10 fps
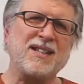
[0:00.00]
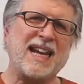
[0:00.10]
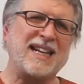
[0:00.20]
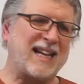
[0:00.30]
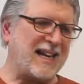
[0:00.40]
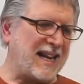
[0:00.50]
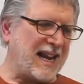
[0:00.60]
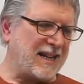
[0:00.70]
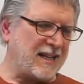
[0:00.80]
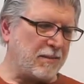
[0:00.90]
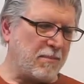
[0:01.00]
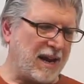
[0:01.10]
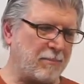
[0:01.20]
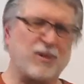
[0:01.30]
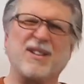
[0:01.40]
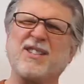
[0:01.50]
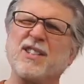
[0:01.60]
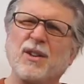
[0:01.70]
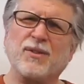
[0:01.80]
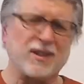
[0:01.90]
is a Canadian maple, a
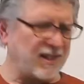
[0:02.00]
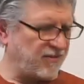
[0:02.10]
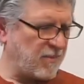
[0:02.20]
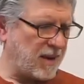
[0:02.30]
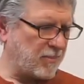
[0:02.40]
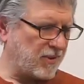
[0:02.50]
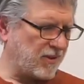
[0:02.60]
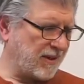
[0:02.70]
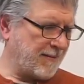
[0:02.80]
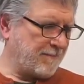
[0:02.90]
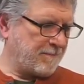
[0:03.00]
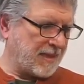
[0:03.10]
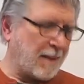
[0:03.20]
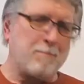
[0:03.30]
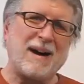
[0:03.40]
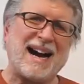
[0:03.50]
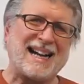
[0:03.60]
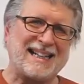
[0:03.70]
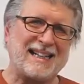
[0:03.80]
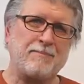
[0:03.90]
silverleaf maple
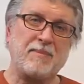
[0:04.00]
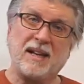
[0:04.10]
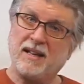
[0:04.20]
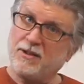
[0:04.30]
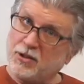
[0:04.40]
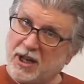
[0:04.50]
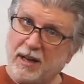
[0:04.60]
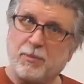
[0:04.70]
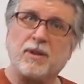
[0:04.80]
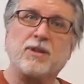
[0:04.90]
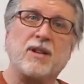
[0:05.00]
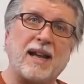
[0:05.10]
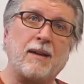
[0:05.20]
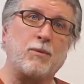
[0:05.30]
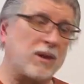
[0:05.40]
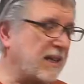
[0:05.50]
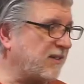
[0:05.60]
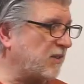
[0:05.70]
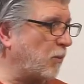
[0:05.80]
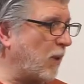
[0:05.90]
body. It is chambered, so that
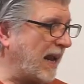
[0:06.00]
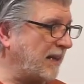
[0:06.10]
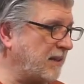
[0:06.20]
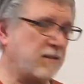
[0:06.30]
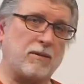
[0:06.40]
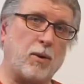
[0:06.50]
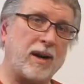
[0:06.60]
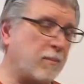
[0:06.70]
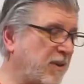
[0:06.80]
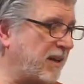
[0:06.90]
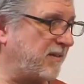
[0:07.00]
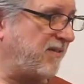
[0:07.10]
relieves the weight quite a bit, in